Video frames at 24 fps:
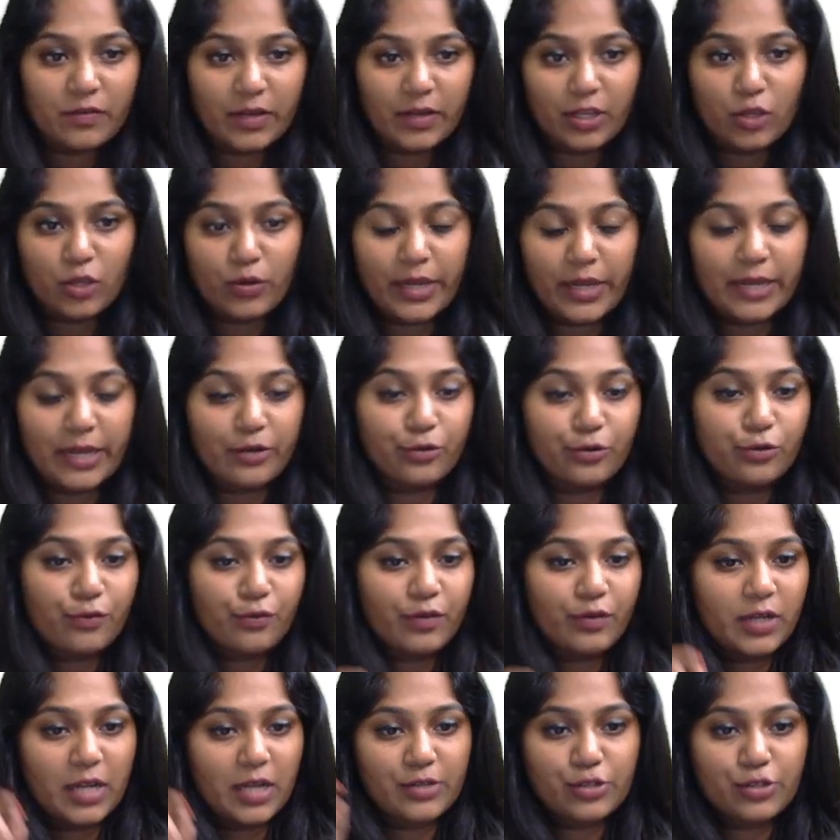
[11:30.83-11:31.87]
when you get into
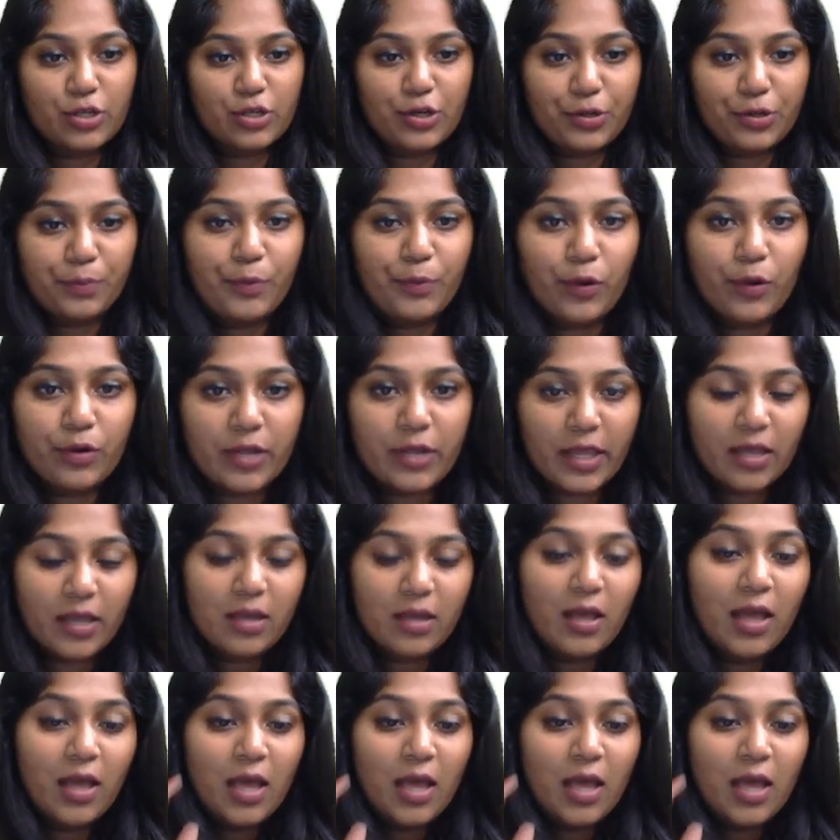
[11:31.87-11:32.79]
financial reporting.